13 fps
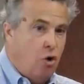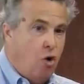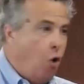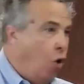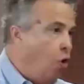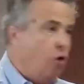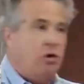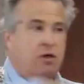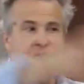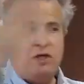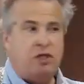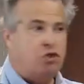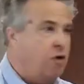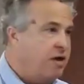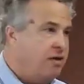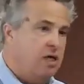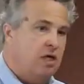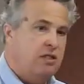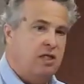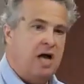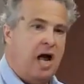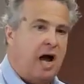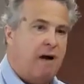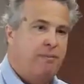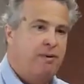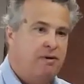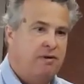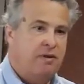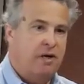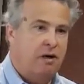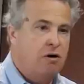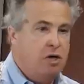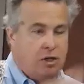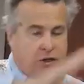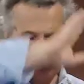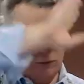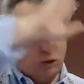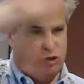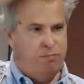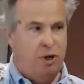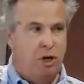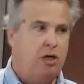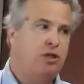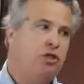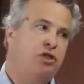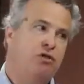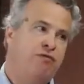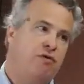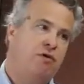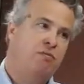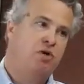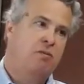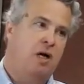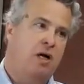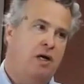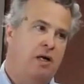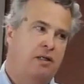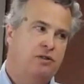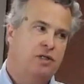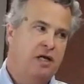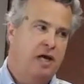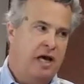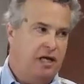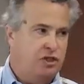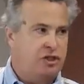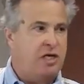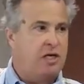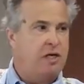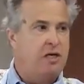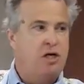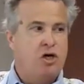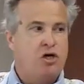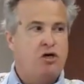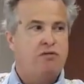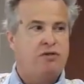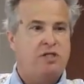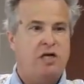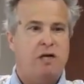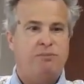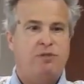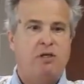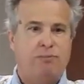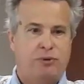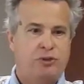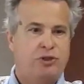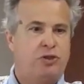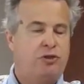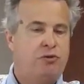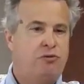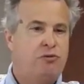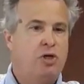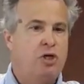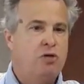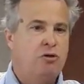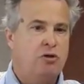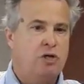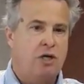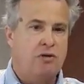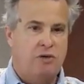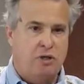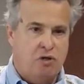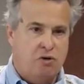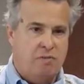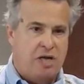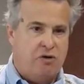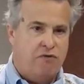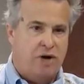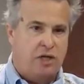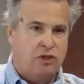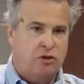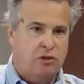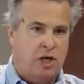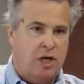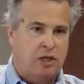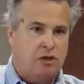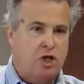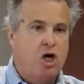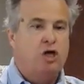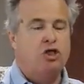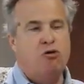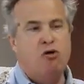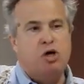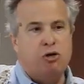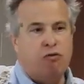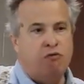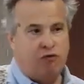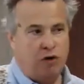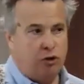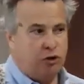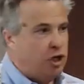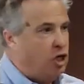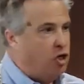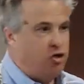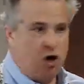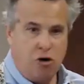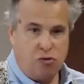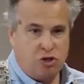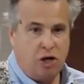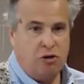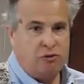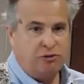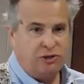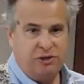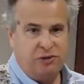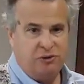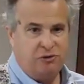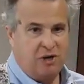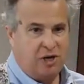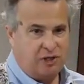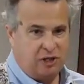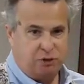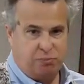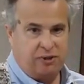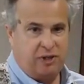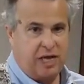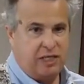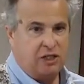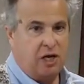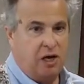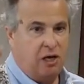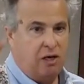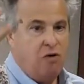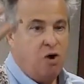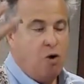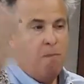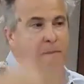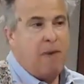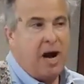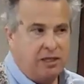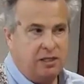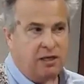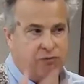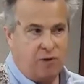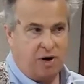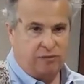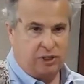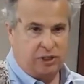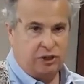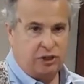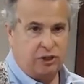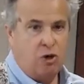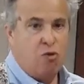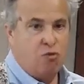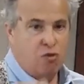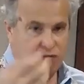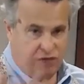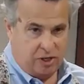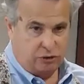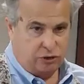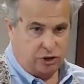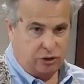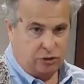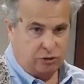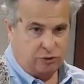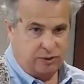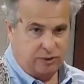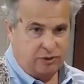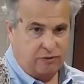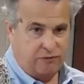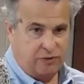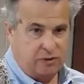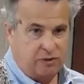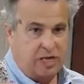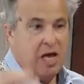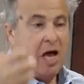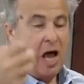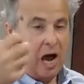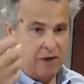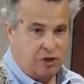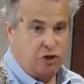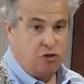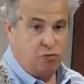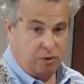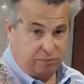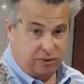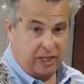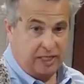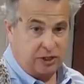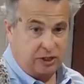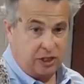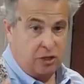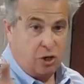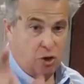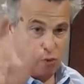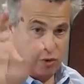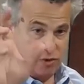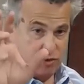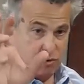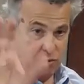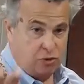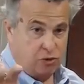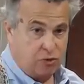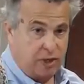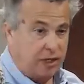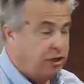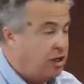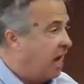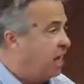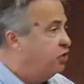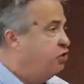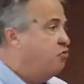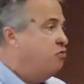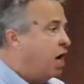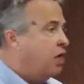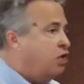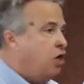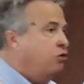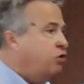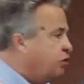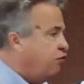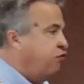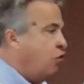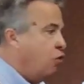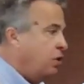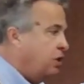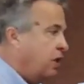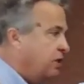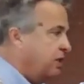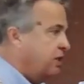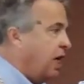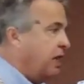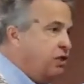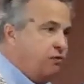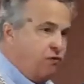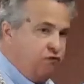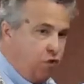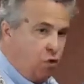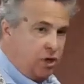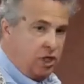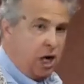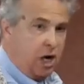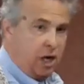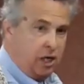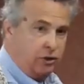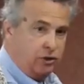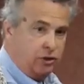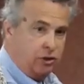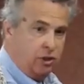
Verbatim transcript: All of these great things that happened there, you've expunged from your minds, and instead you've set up temples to your, the, your manufactured gods. So, first, don't go to this place of my self revelation revealed to you specifically and that you replaced it with your own creation. And do not go to the foreign the sites of the foreign gods.